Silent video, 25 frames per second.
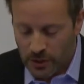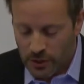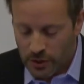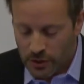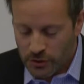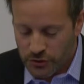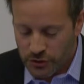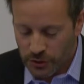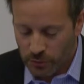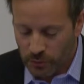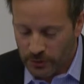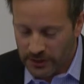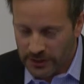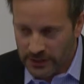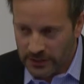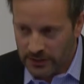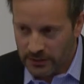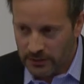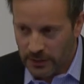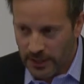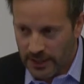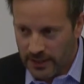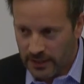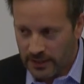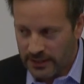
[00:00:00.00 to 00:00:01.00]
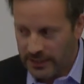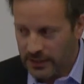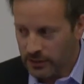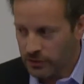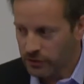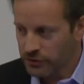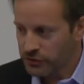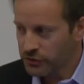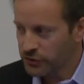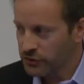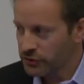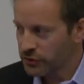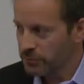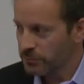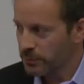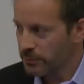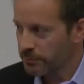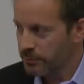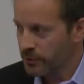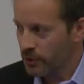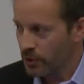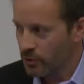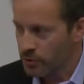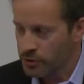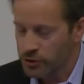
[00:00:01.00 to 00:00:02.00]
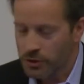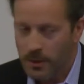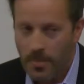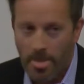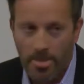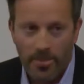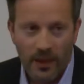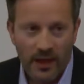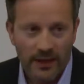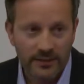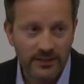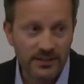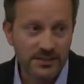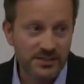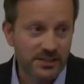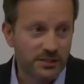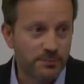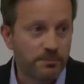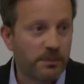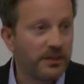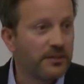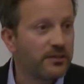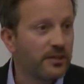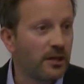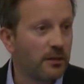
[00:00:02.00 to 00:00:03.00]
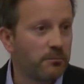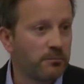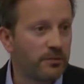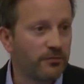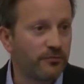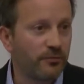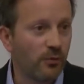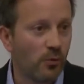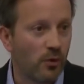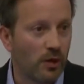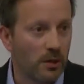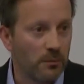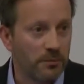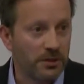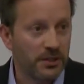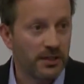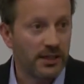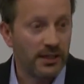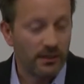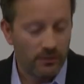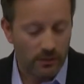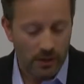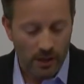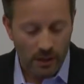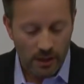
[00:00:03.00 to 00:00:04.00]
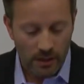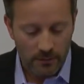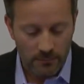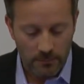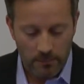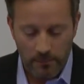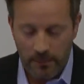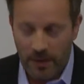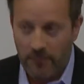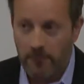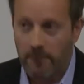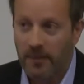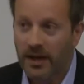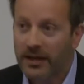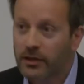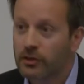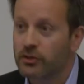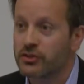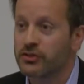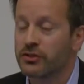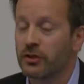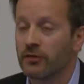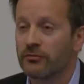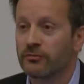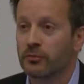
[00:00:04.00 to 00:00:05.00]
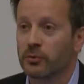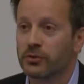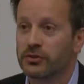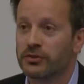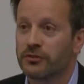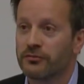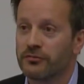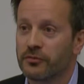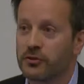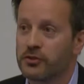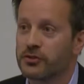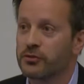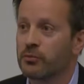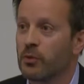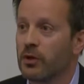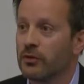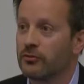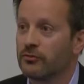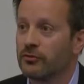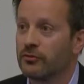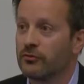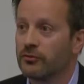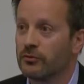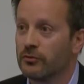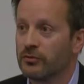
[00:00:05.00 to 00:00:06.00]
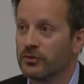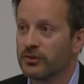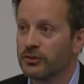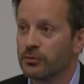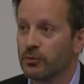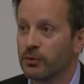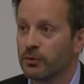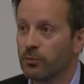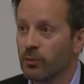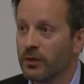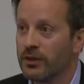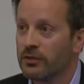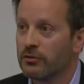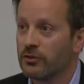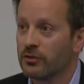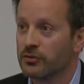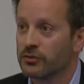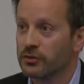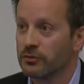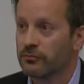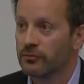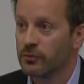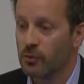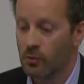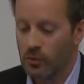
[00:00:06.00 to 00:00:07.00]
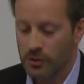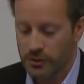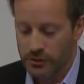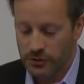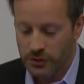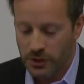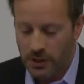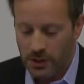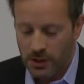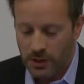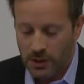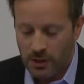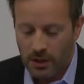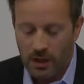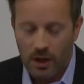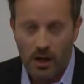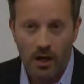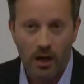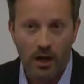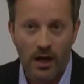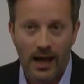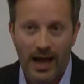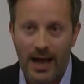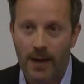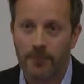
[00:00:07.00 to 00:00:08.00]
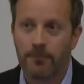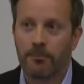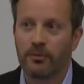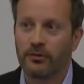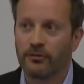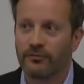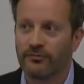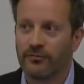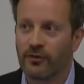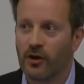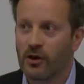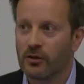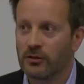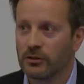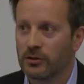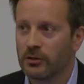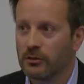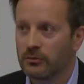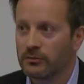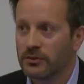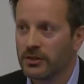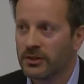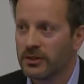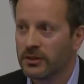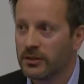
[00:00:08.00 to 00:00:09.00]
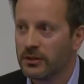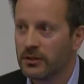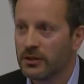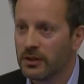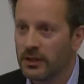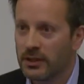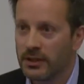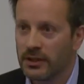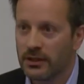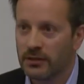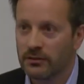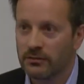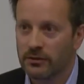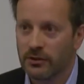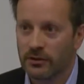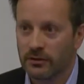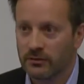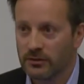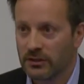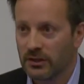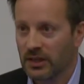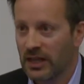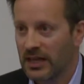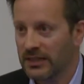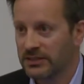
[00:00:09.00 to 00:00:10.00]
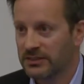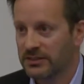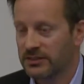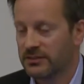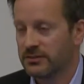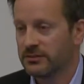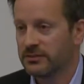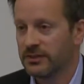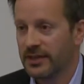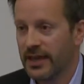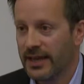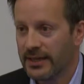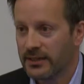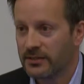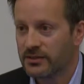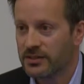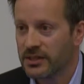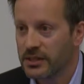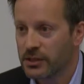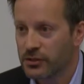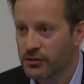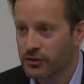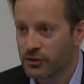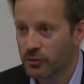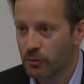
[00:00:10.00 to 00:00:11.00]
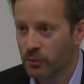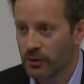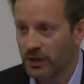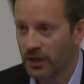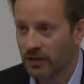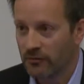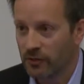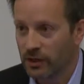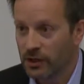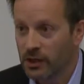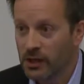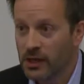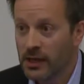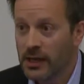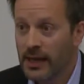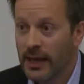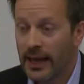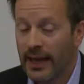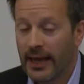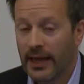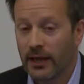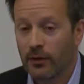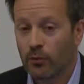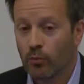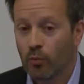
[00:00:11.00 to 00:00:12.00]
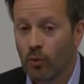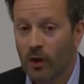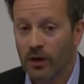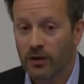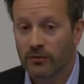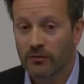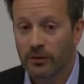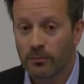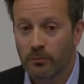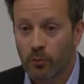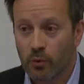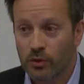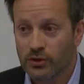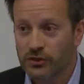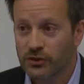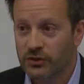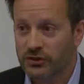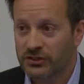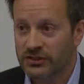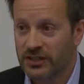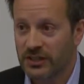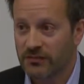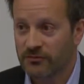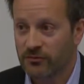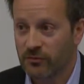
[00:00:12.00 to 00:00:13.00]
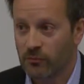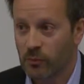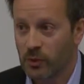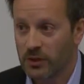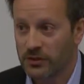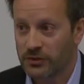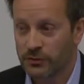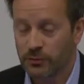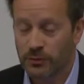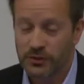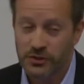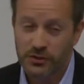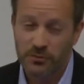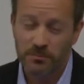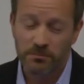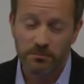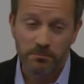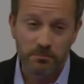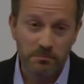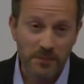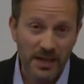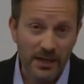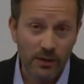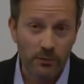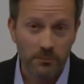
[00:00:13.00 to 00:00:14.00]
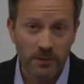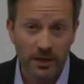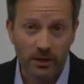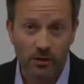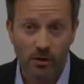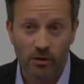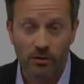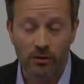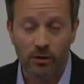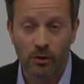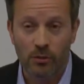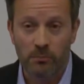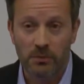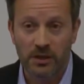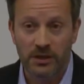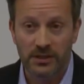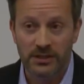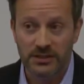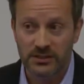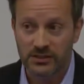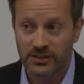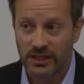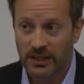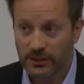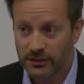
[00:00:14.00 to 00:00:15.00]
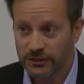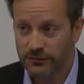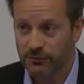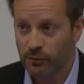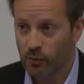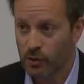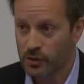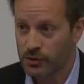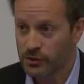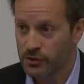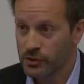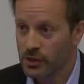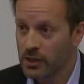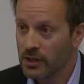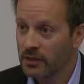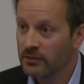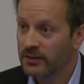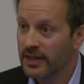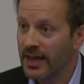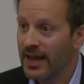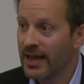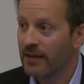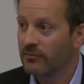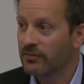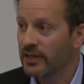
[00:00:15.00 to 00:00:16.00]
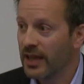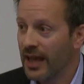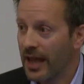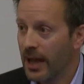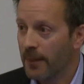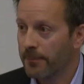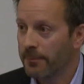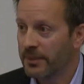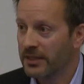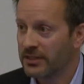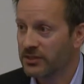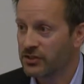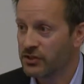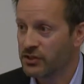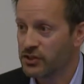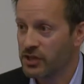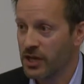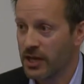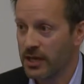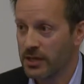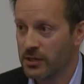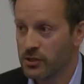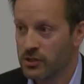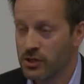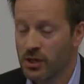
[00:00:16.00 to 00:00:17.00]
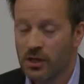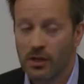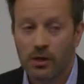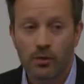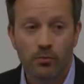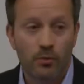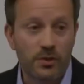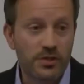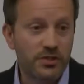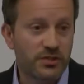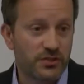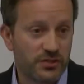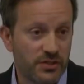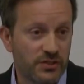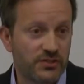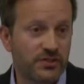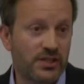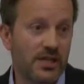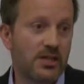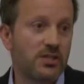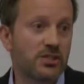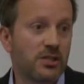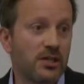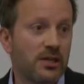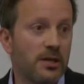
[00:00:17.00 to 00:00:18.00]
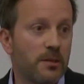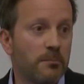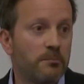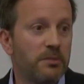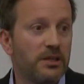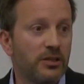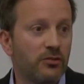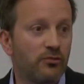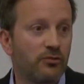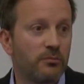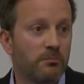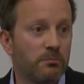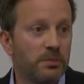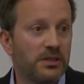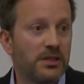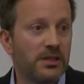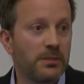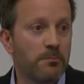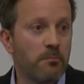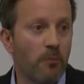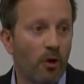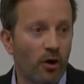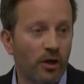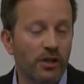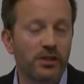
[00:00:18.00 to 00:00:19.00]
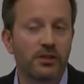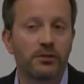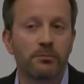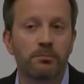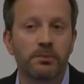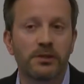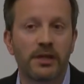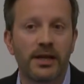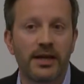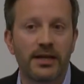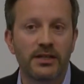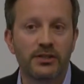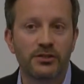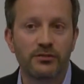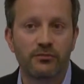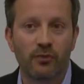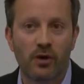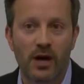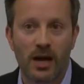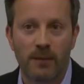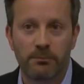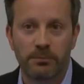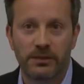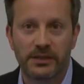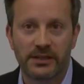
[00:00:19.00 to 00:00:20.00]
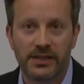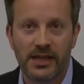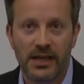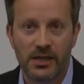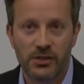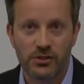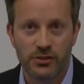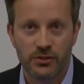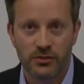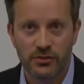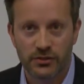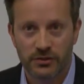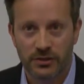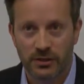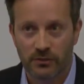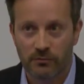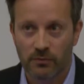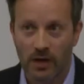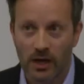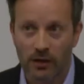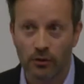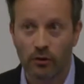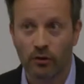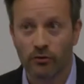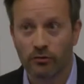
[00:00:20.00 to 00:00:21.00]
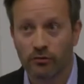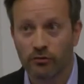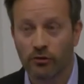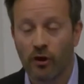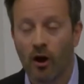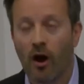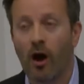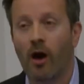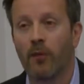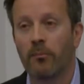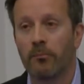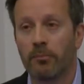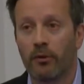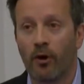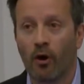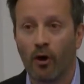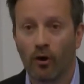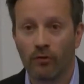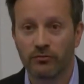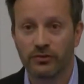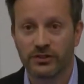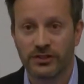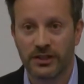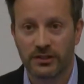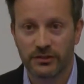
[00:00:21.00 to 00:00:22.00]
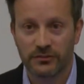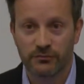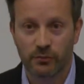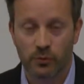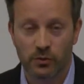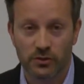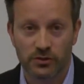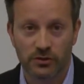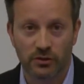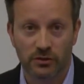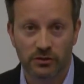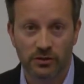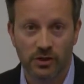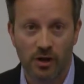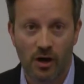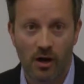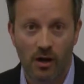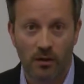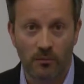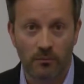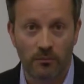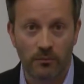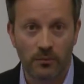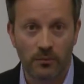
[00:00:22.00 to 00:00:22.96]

So we needed an ecosystem approach, and this has been done before. I mean, Microsoft was the first one to do this with Windows, of course. Apple followed in the last 8 years or whatever, and one of the more successful ones, which you may or may not know about, is Salesforce. They have the App Exchange, which is essentially a B2B marketplace for applications that run on top of Salesforce.com.